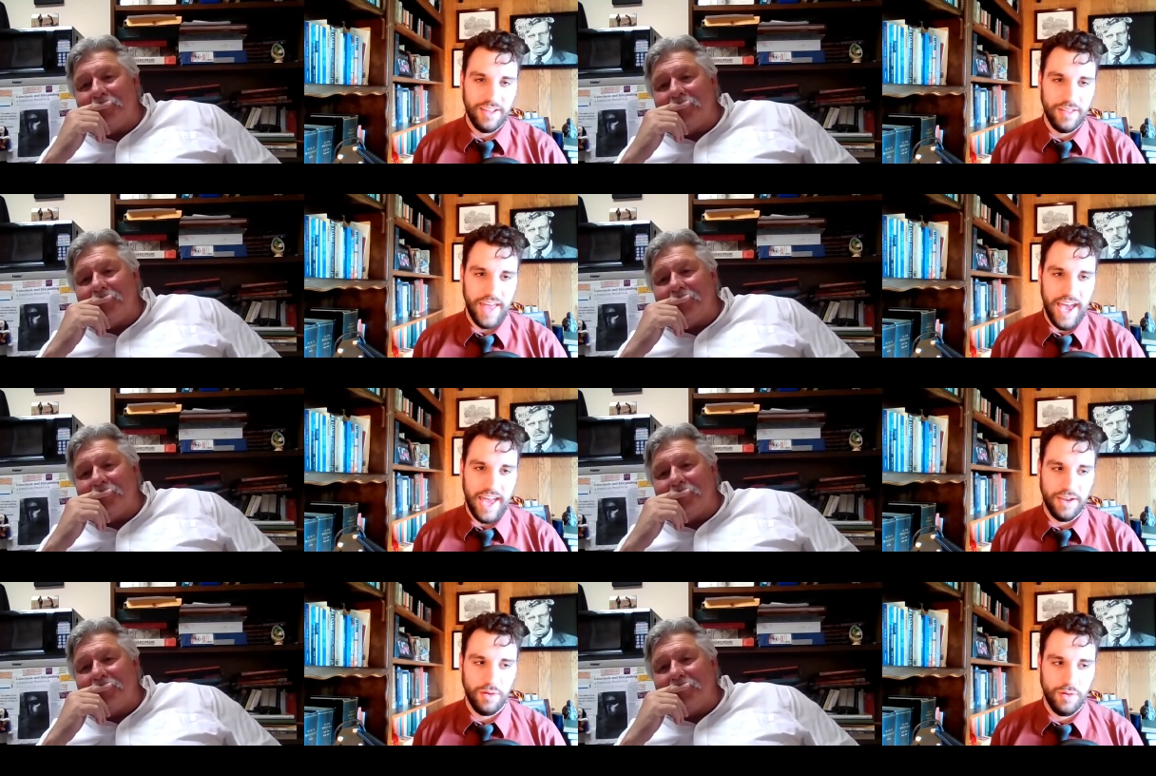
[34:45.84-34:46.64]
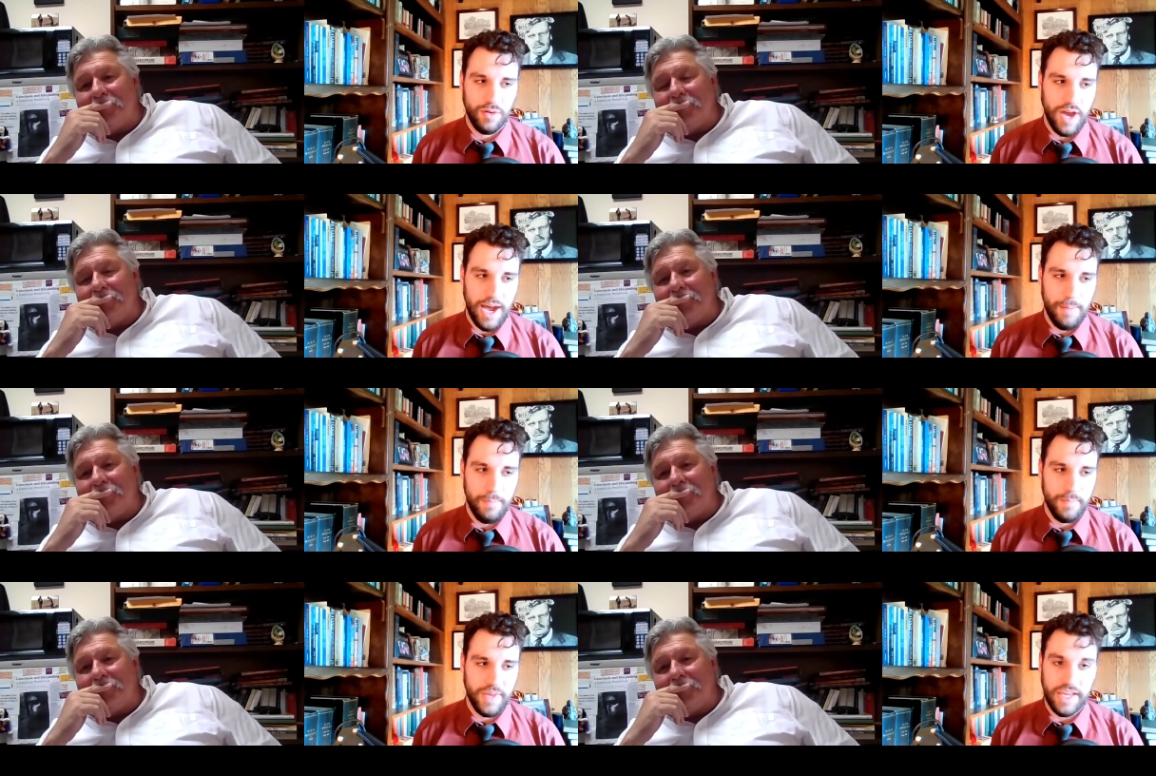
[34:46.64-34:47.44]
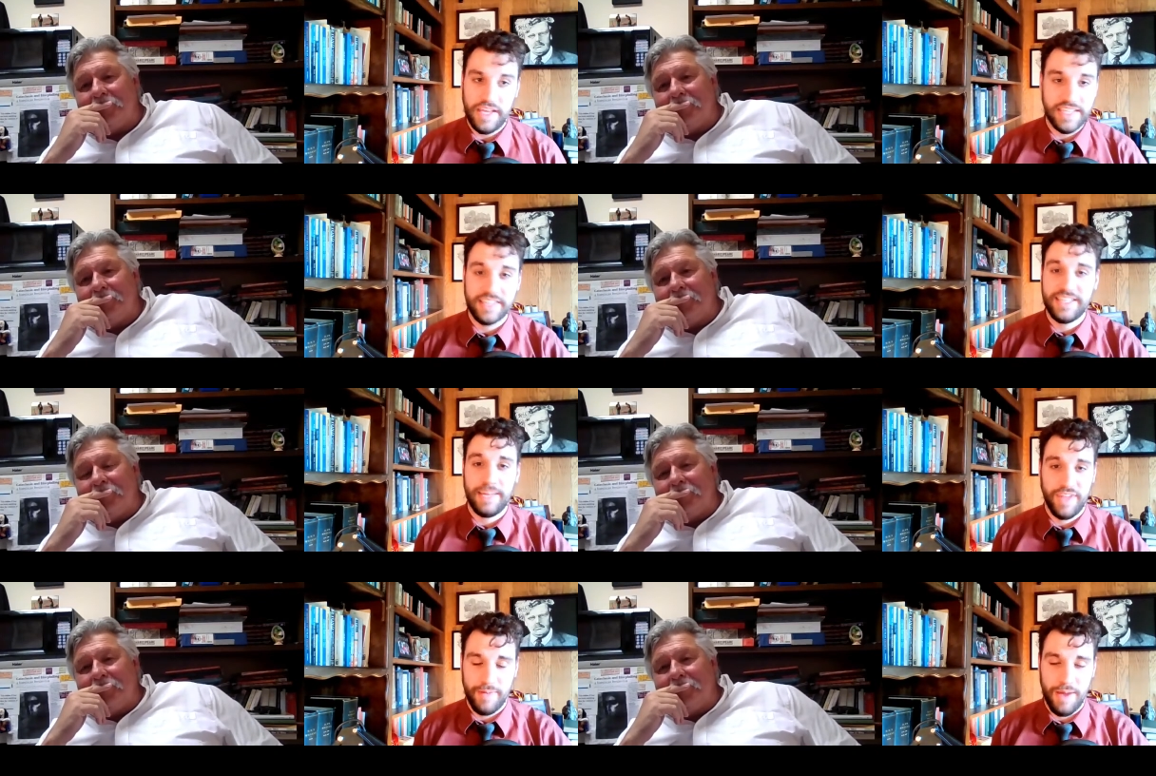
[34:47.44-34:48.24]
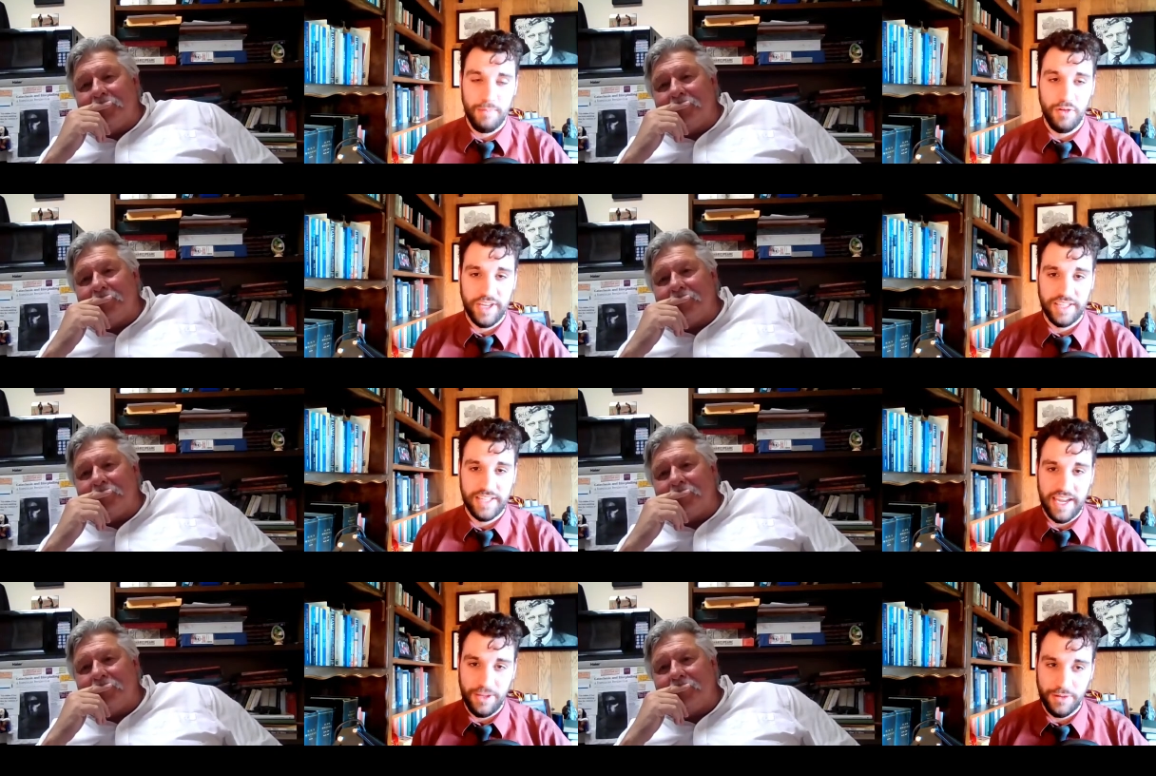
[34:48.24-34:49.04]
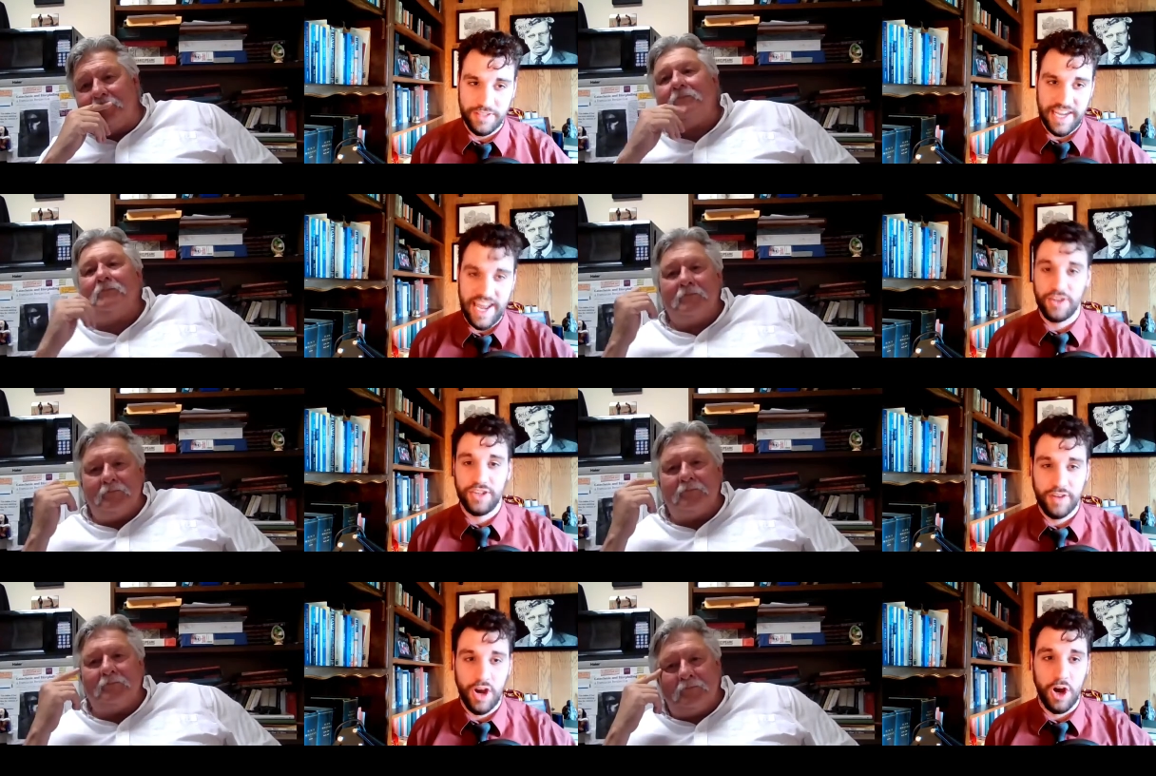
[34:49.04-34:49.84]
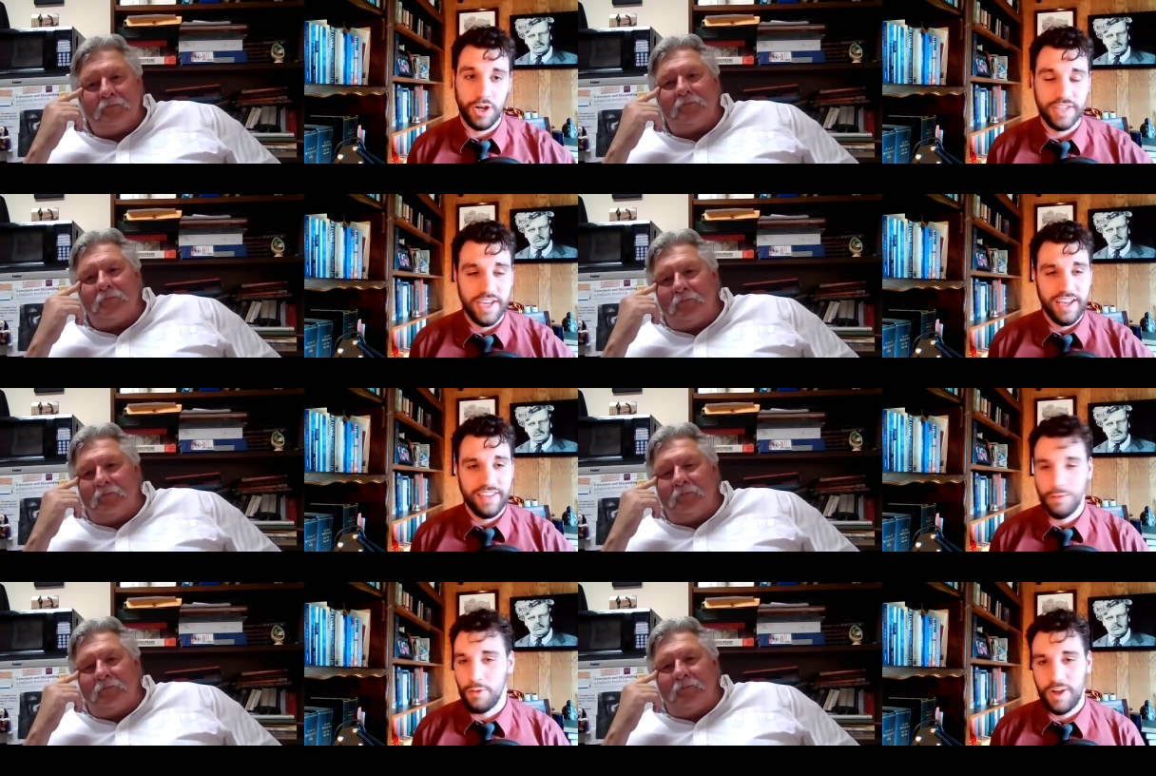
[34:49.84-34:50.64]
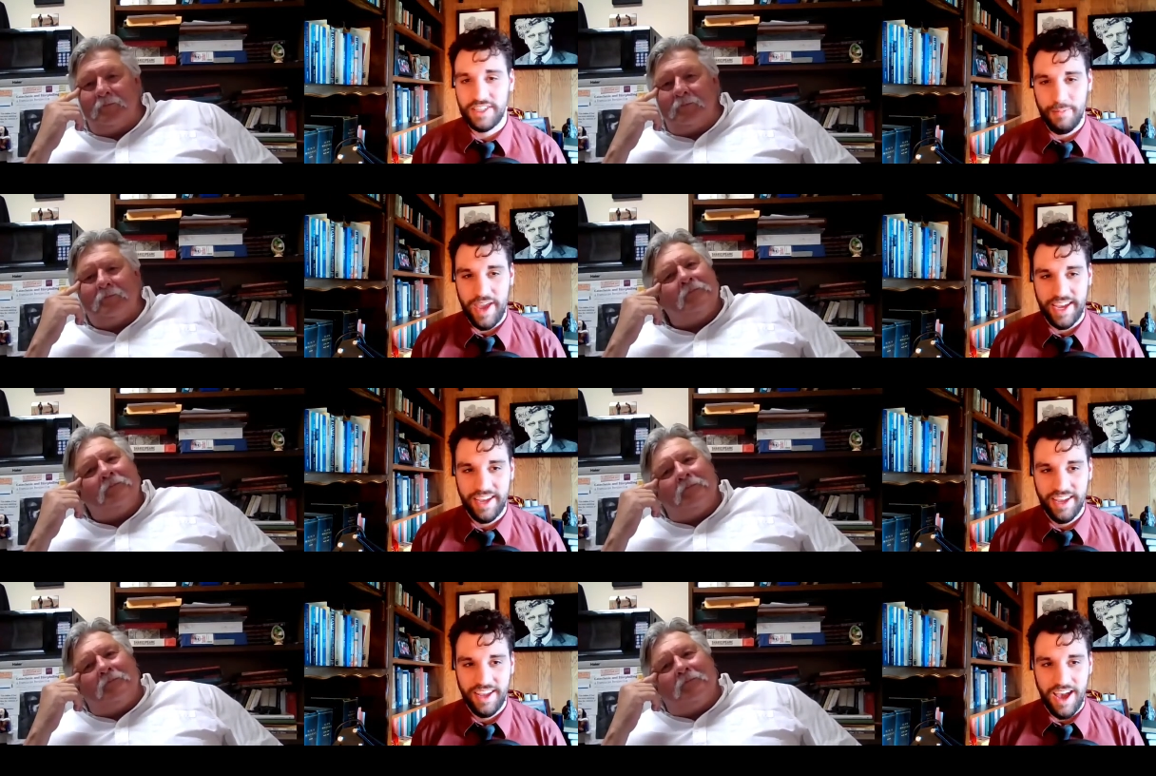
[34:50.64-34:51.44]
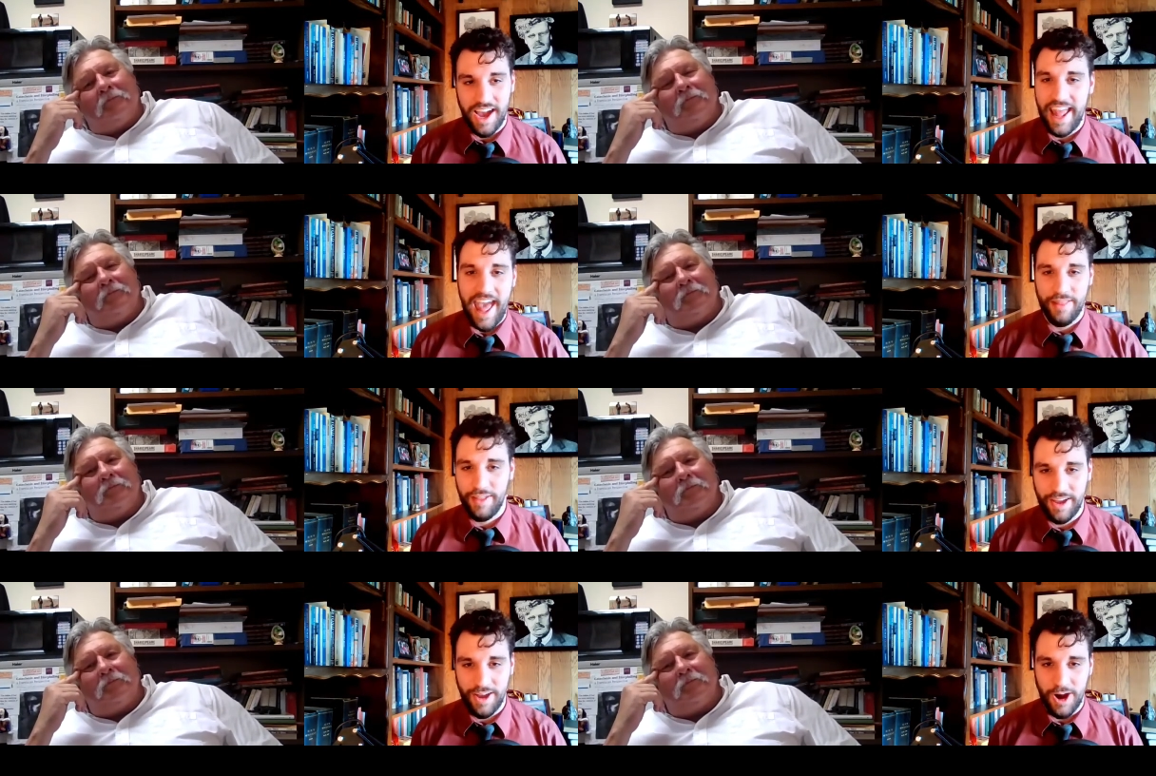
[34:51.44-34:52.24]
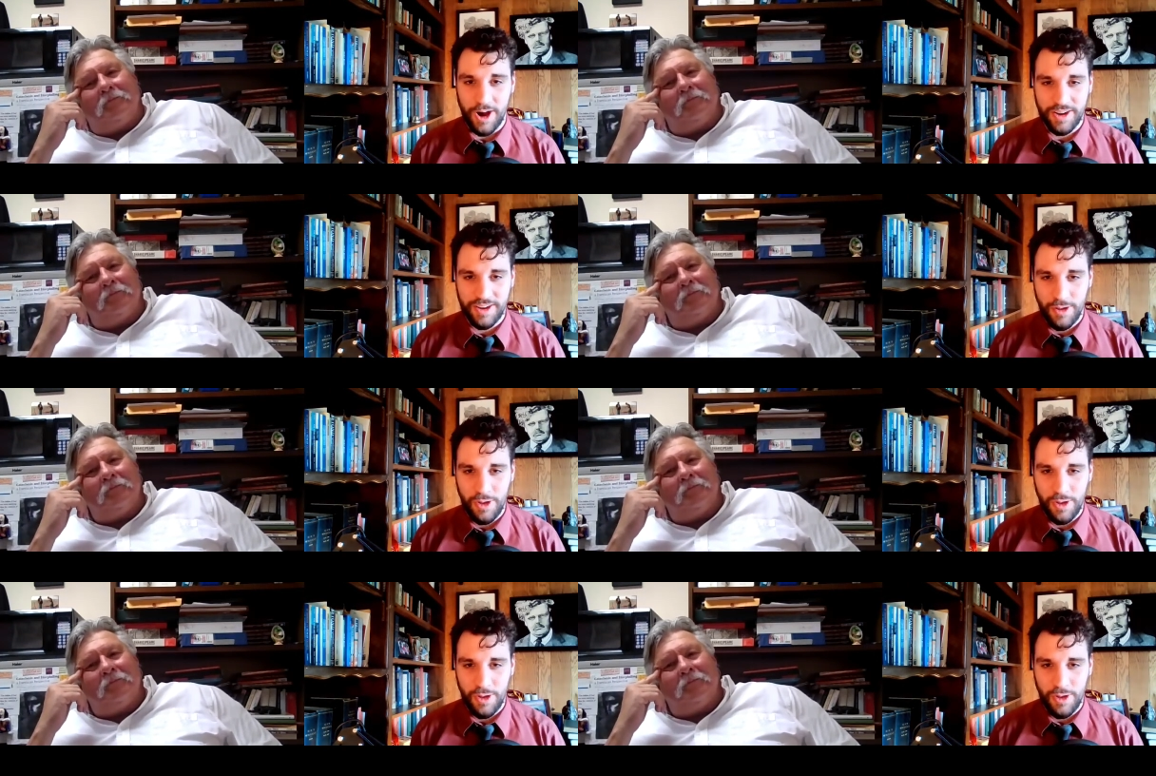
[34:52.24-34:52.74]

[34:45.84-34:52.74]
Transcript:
Speaker 1: that um, he, he said the same thing about movies, and he used the analogy of cars. Someone wants to make a Catholic car.